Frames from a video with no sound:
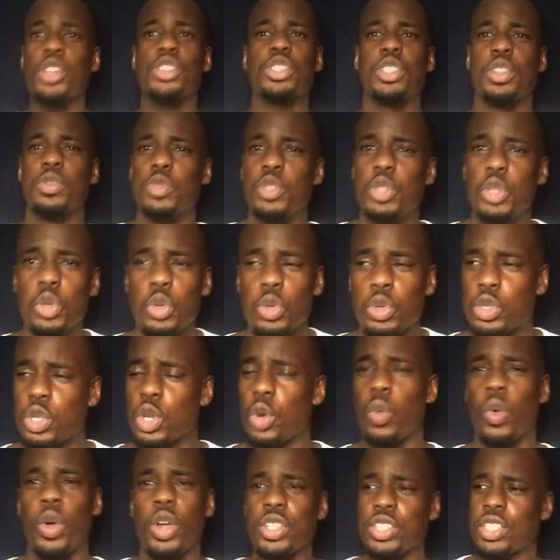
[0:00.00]
of news, the
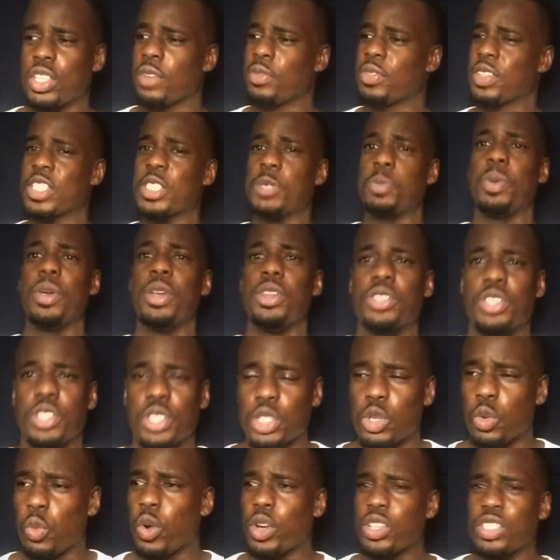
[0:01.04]
worst of experiences,
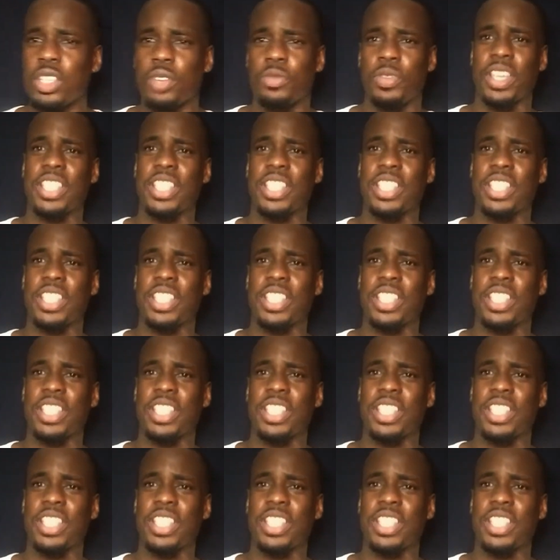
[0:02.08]
the worst of